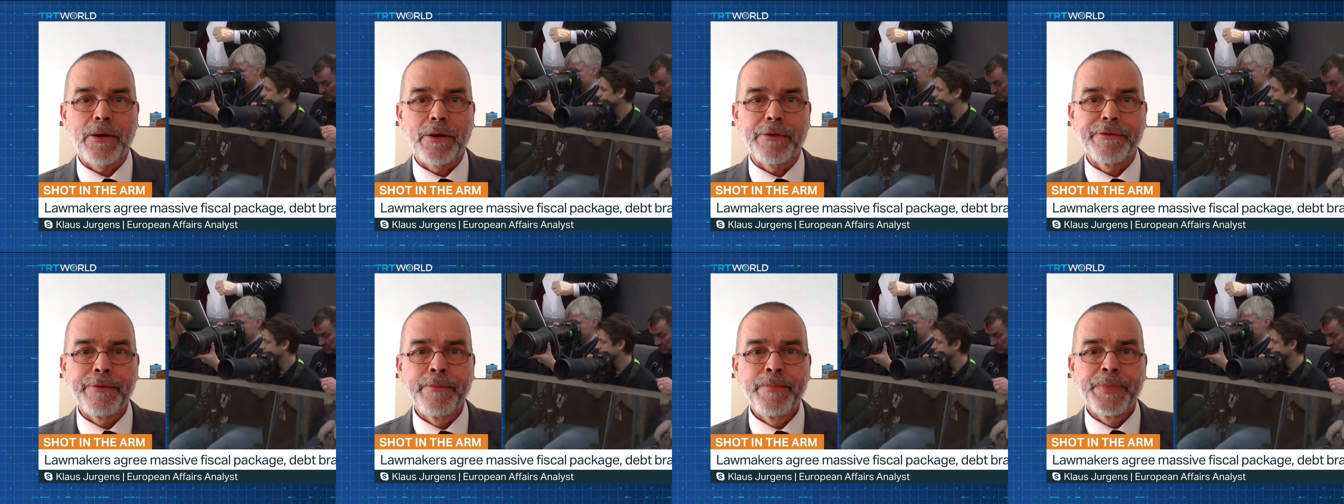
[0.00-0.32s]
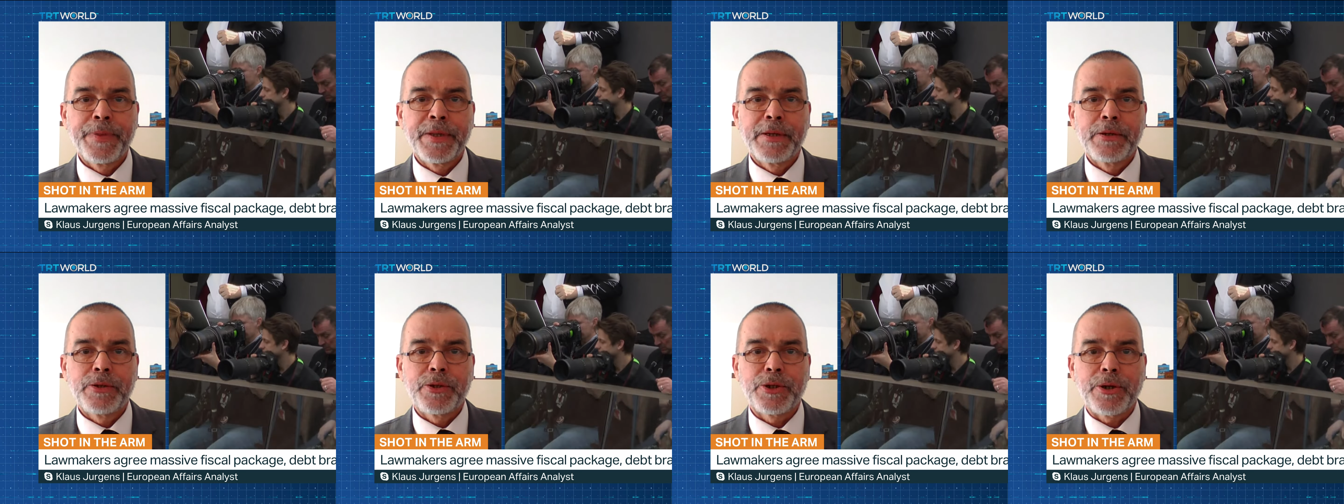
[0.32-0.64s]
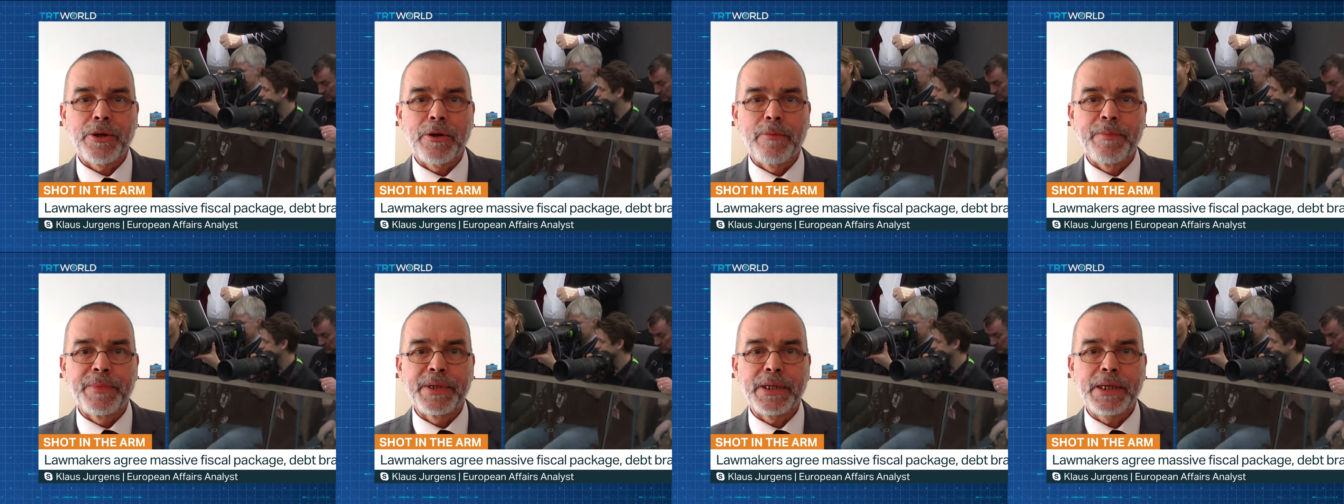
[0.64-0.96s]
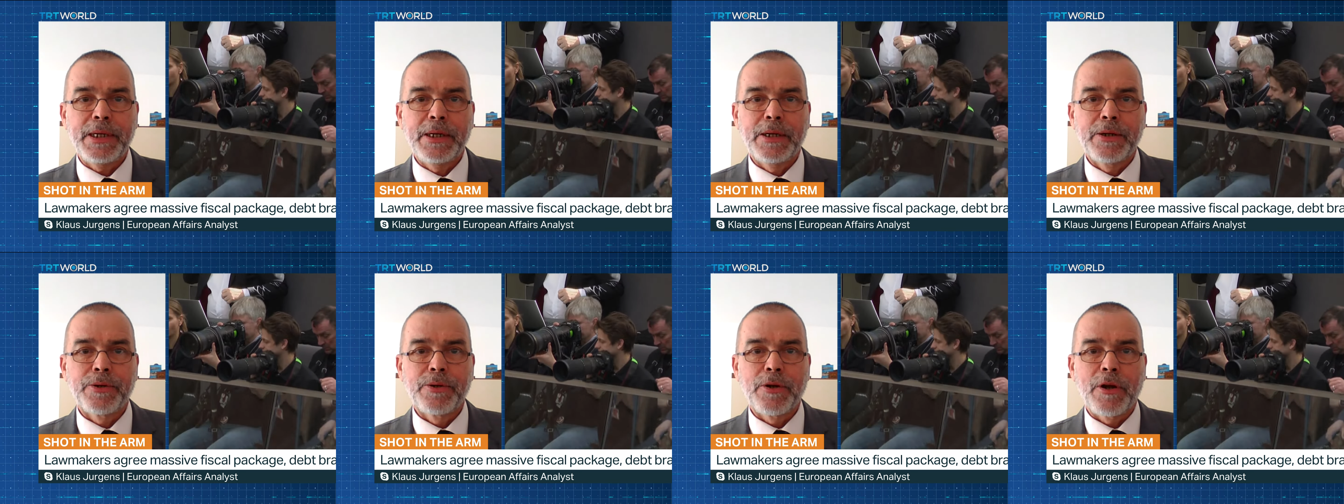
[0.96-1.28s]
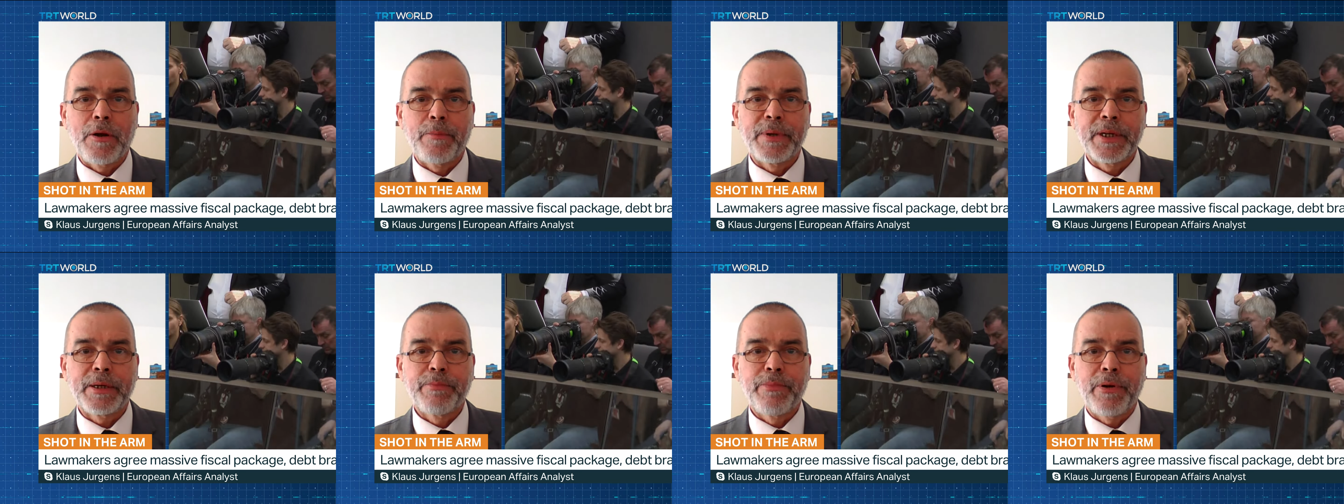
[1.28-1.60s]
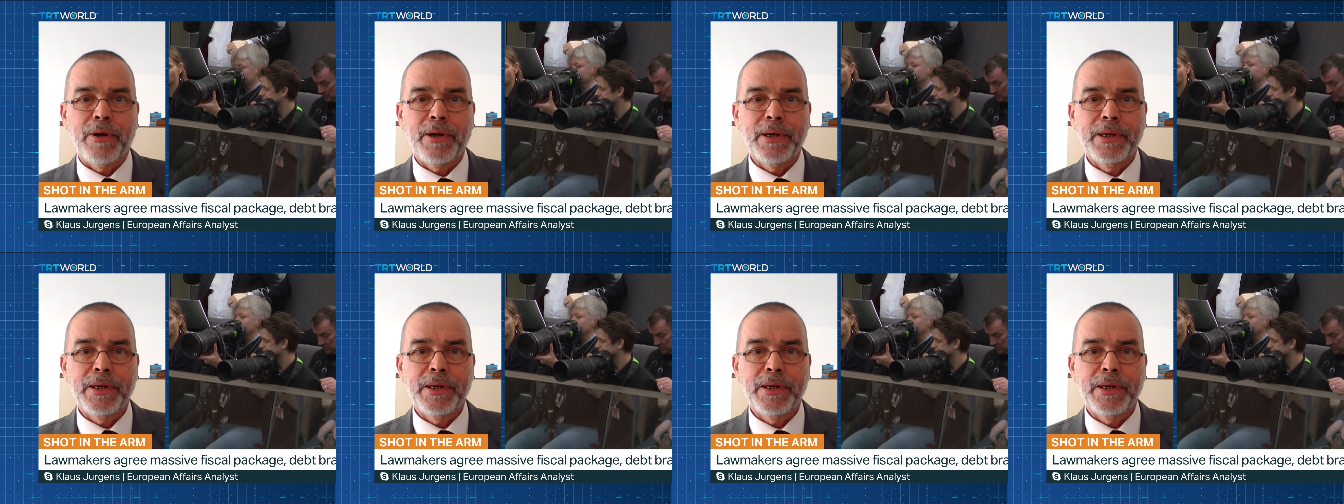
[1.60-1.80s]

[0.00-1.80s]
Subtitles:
of German economic